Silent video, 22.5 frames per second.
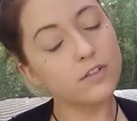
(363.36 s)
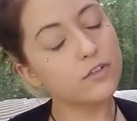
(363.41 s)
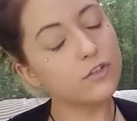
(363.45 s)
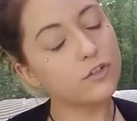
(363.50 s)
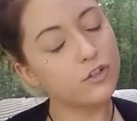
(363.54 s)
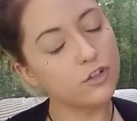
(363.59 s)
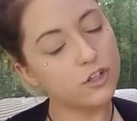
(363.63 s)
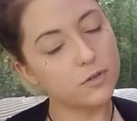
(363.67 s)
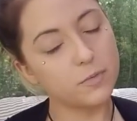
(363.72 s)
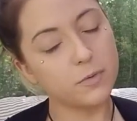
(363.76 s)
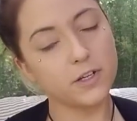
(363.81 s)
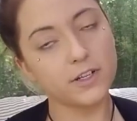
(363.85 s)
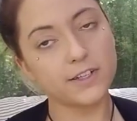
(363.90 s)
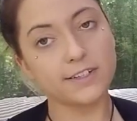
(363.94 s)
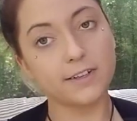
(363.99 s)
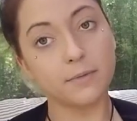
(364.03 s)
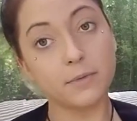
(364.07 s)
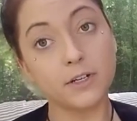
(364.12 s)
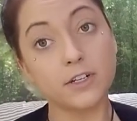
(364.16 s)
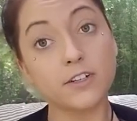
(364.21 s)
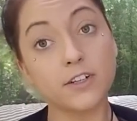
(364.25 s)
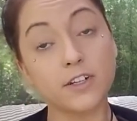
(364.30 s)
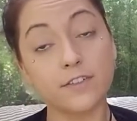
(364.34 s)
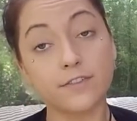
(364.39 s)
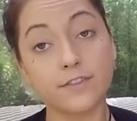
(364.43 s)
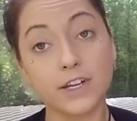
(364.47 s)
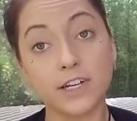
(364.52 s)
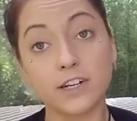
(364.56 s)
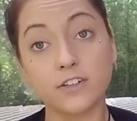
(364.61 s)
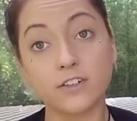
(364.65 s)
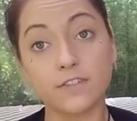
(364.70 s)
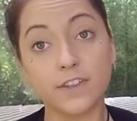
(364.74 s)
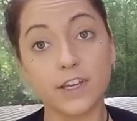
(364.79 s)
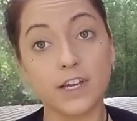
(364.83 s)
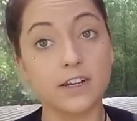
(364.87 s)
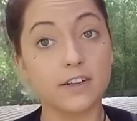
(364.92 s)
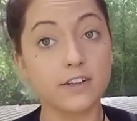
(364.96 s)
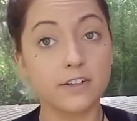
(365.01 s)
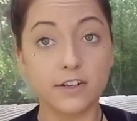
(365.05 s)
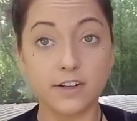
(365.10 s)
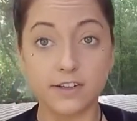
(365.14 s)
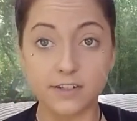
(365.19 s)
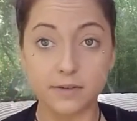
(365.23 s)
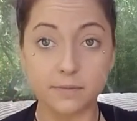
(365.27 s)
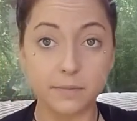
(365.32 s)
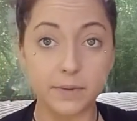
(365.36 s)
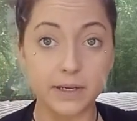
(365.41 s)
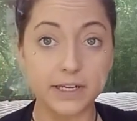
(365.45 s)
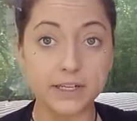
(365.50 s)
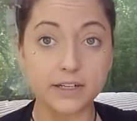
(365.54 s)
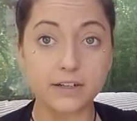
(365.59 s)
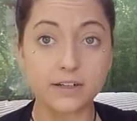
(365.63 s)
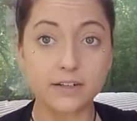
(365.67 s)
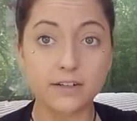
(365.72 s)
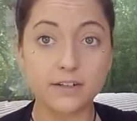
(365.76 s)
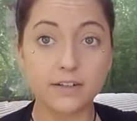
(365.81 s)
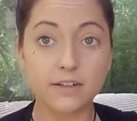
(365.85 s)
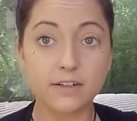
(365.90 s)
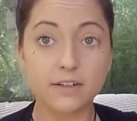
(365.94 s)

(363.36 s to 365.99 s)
just because somebody took advantage of that doesn't mean